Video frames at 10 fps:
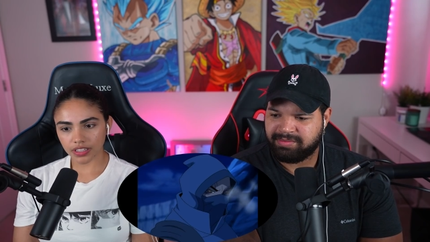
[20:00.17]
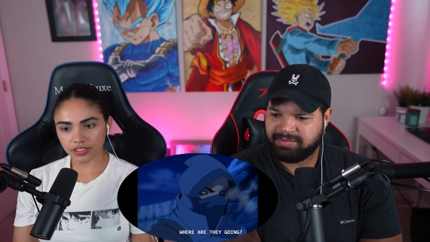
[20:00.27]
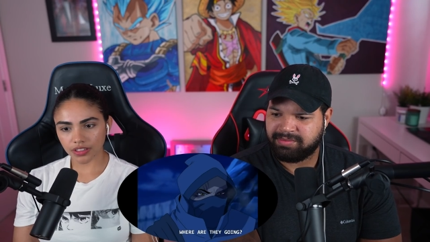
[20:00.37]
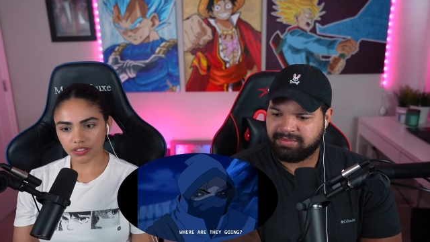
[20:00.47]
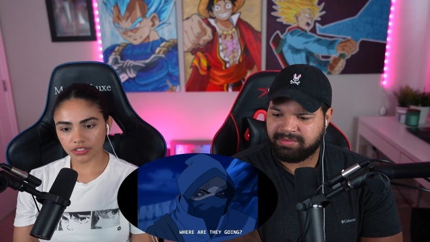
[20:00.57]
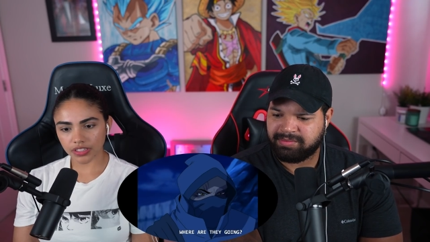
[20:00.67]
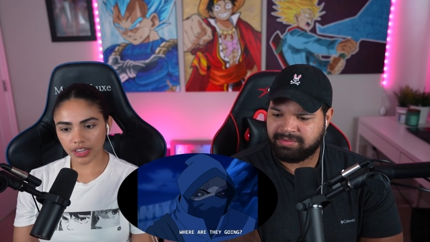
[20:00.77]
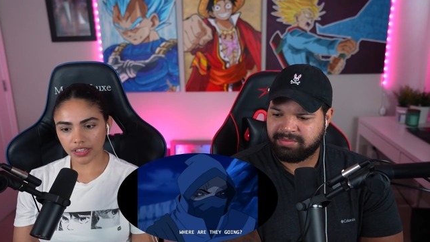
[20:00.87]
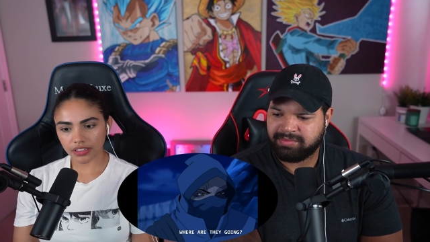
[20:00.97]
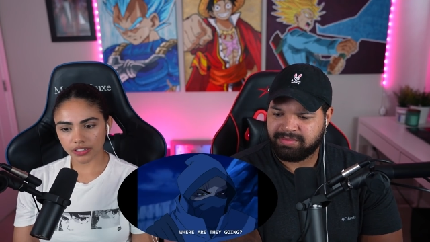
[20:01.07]
Speaker 1: get to the other
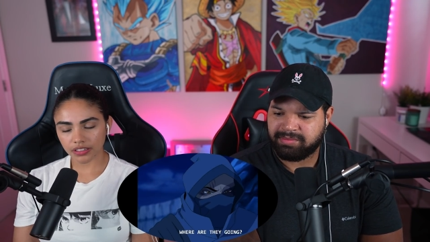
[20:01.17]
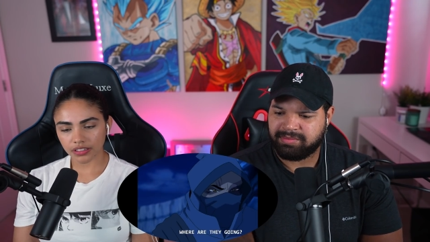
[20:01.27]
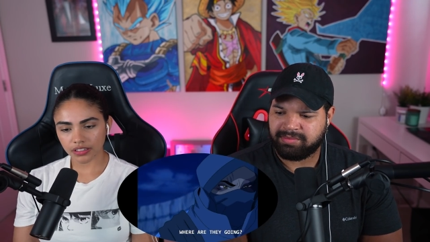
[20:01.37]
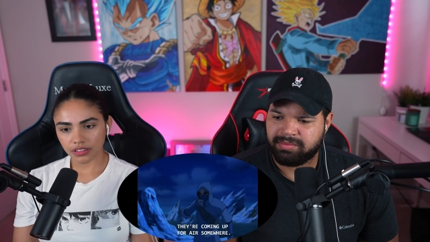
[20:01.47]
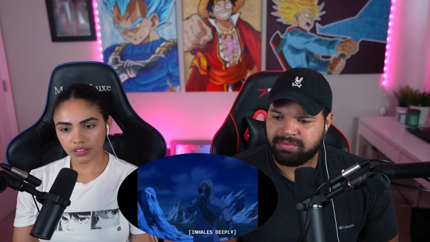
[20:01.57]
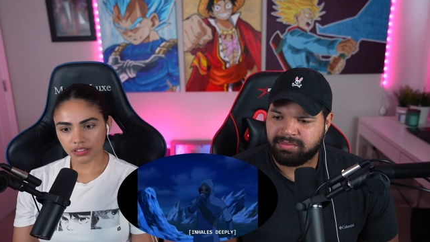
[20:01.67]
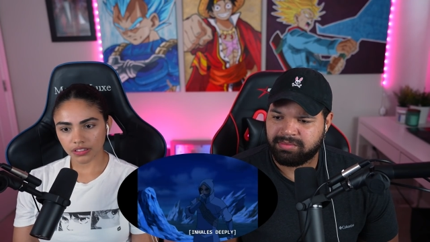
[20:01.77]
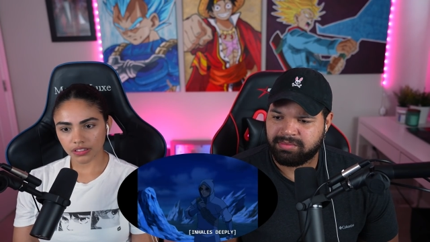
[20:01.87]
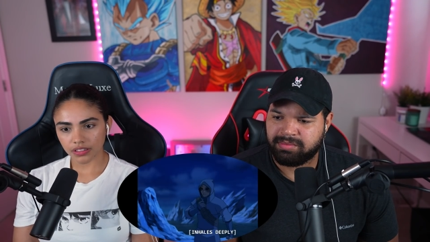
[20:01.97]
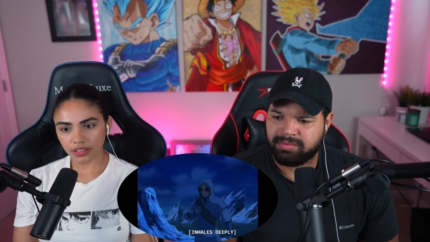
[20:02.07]
side.
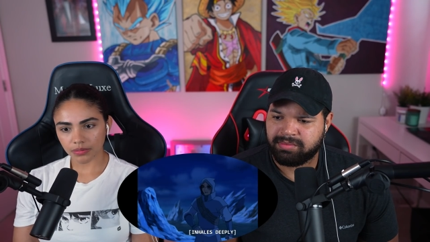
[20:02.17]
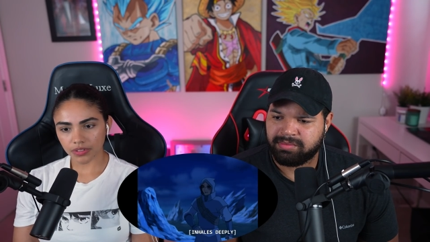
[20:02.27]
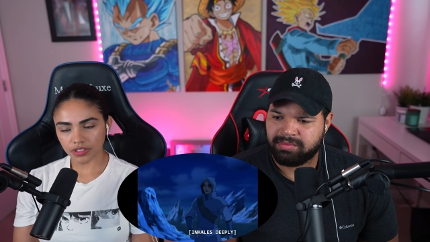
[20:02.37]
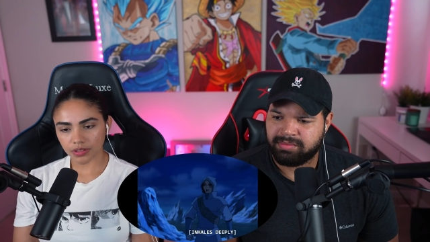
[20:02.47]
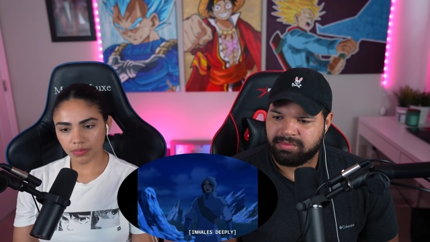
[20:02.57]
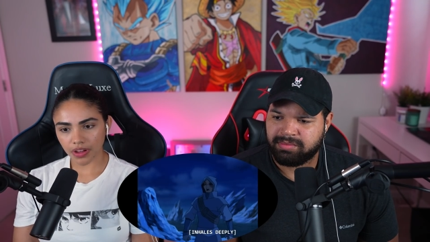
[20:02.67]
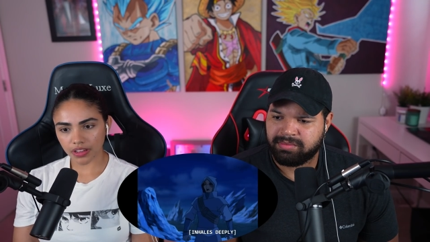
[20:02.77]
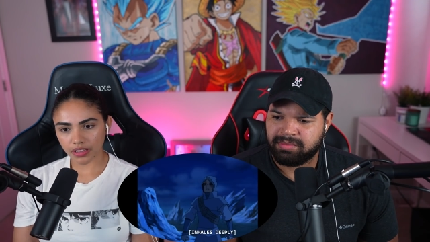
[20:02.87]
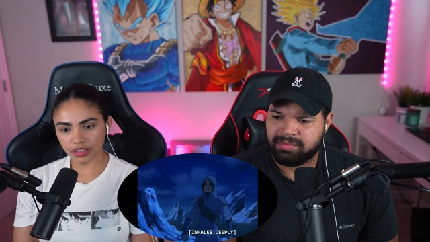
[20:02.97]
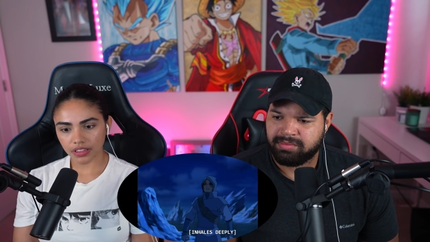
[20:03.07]
Yep, there's the
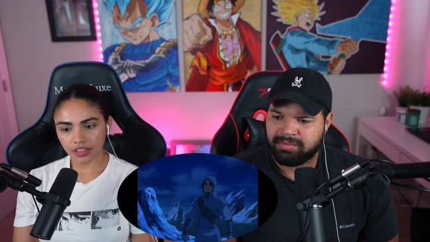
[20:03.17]
pocket.